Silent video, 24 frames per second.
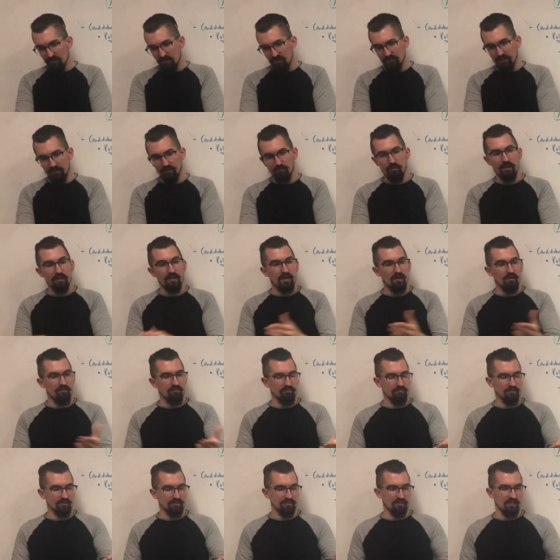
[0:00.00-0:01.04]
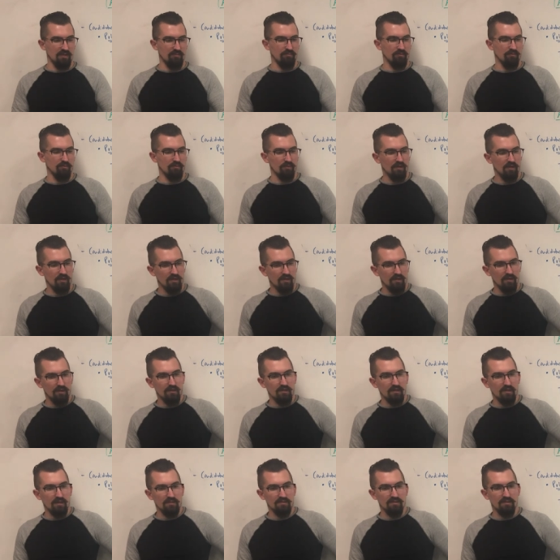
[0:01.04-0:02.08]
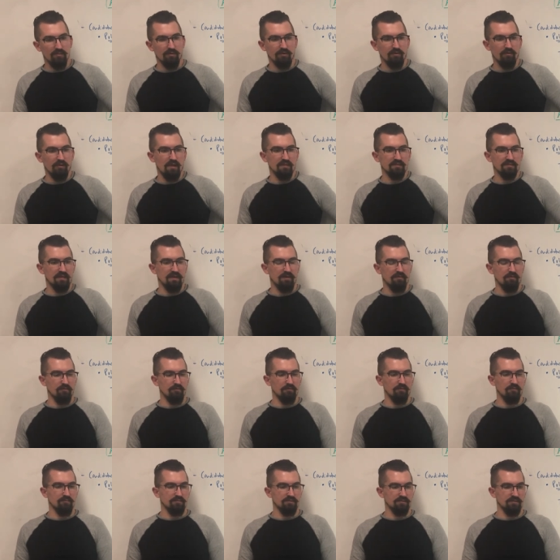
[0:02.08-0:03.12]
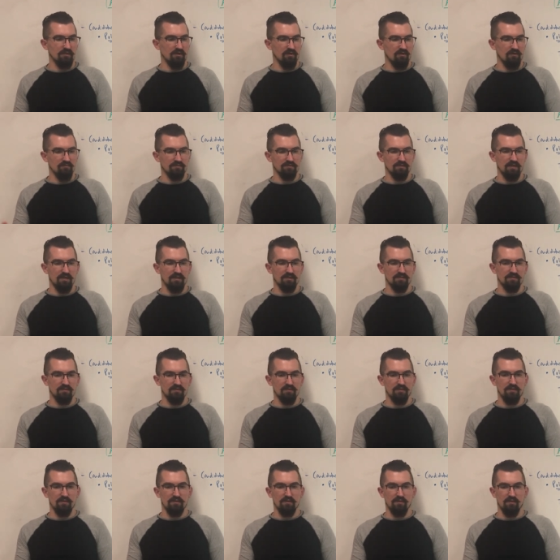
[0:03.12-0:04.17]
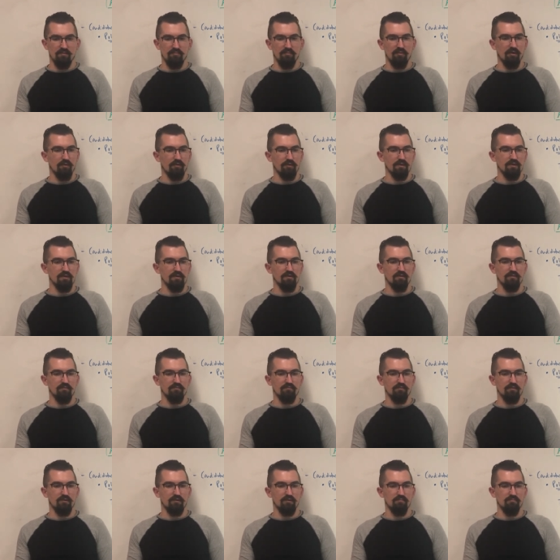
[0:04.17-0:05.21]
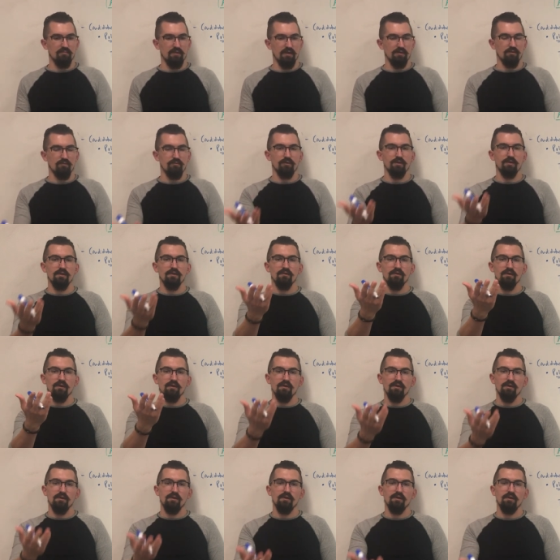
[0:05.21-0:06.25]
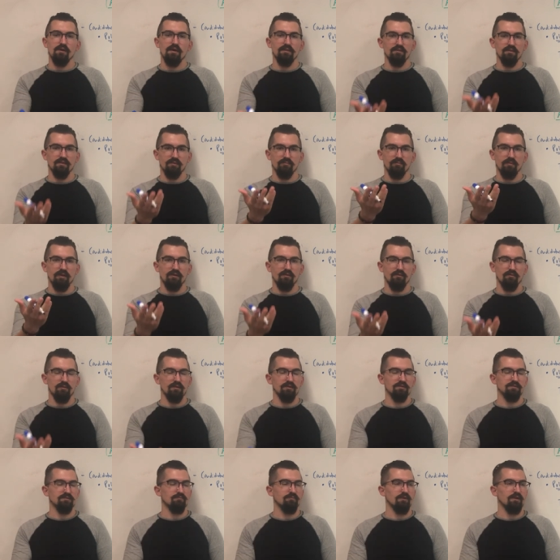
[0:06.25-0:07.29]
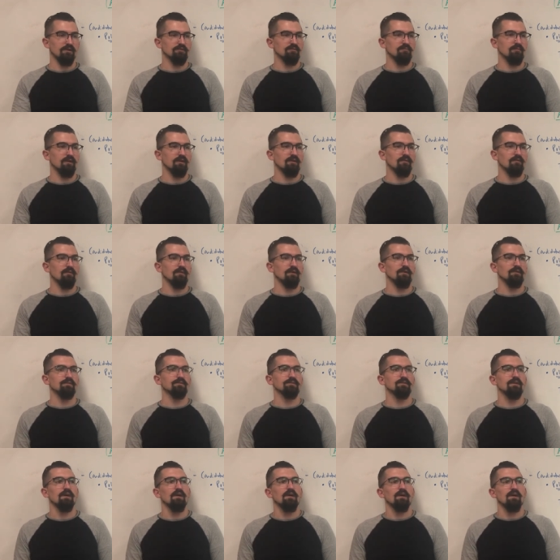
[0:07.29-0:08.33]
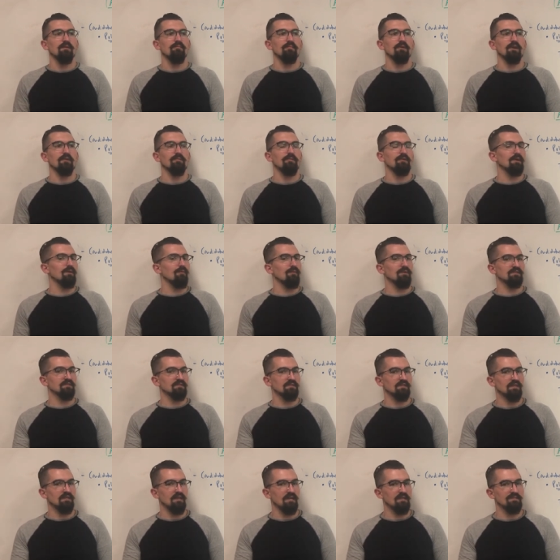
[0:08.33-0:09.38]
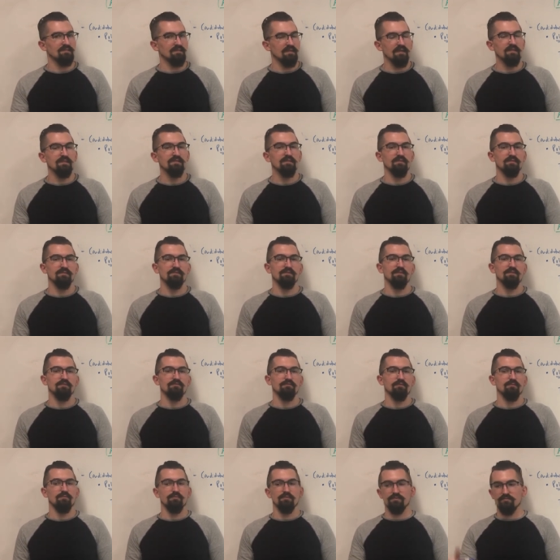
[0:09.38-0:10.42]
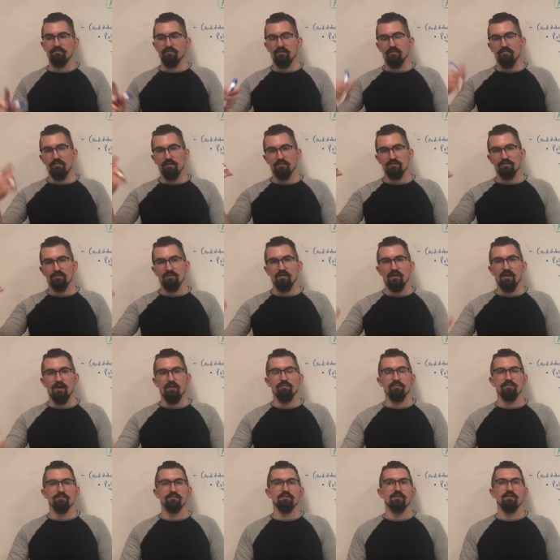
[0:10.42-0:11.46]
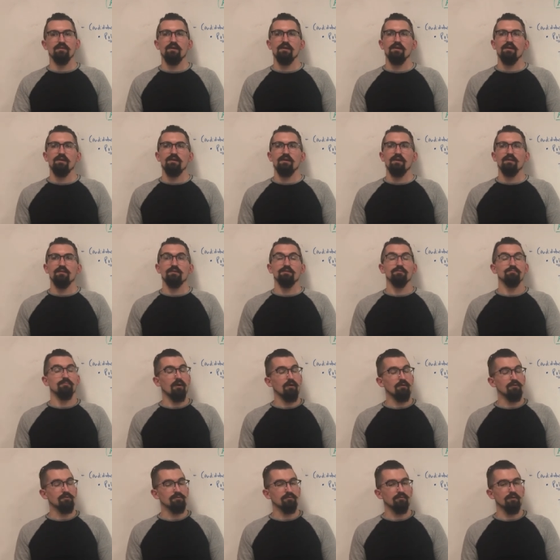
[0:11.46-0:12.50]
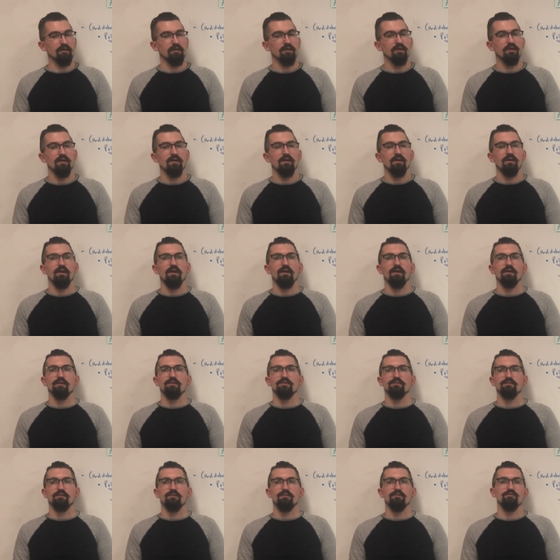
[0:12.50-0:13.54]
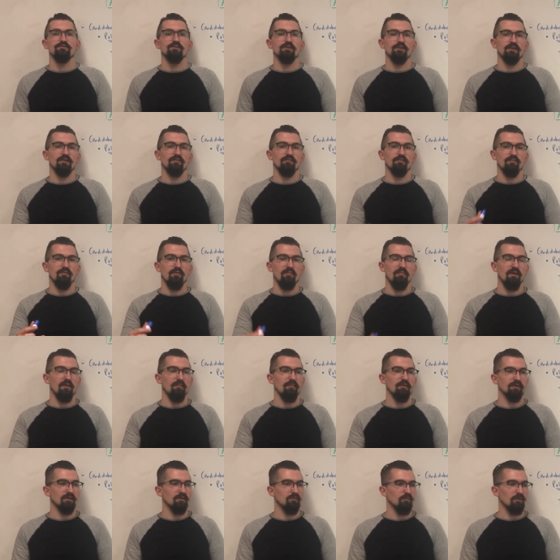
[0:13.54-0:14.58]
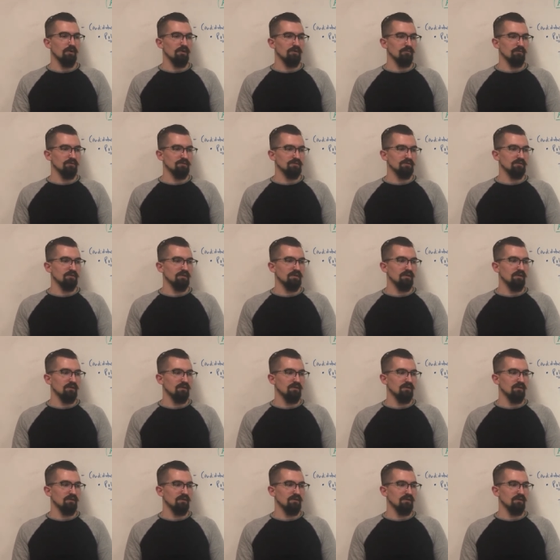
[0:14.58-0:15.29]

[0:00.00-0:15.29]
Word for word: Like right now, for example, Democrats herald themselves as the party of ethnic minorities and racial minorities, but I mean, that wasn't the case. The 19th century was very much the opposite, at least partially, because a good chunk of the Republican wing was